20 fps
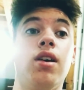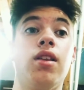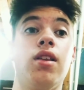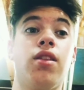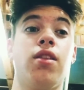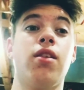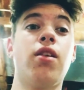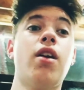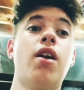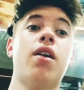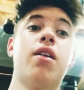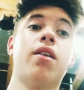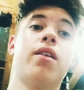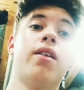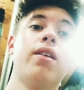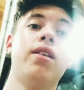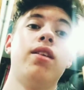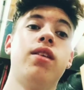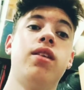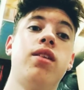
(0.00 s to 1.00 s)
They're not
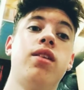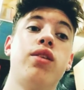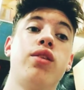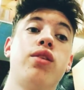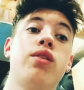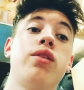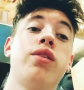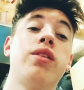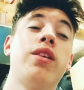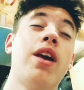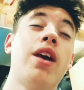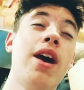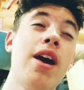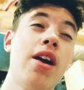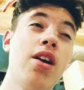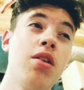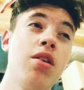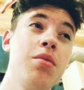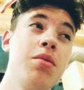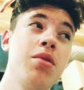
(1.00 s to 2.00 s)

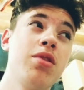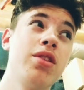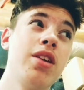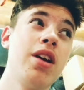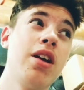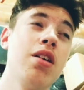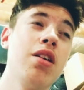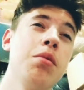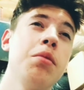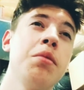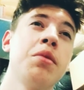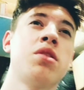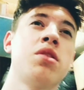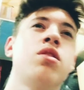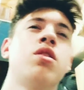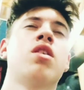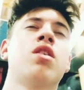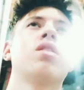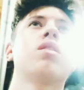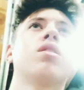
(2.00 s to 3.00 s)
terrible, but they're
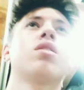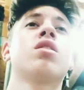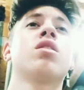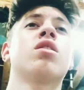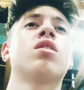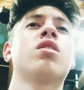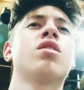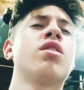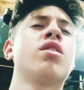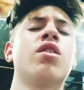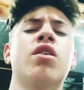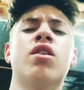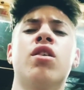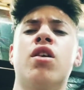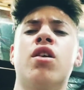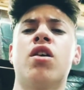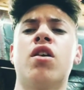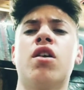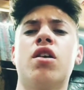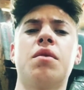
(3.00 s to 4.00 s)
not good at
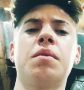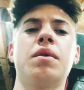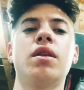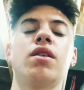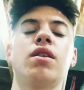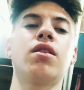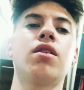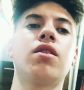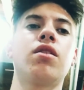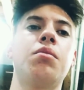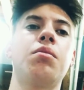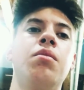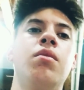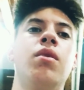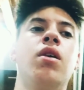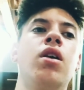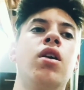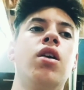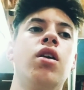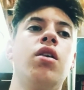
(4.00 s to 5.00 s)
all. And I mean, this is a
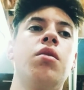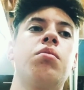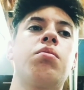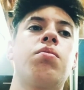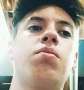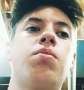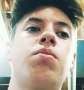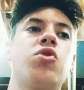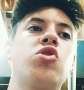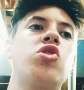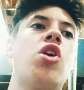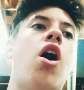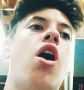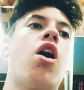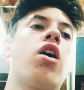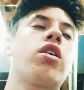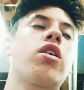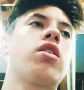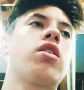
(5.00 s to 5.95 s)
stock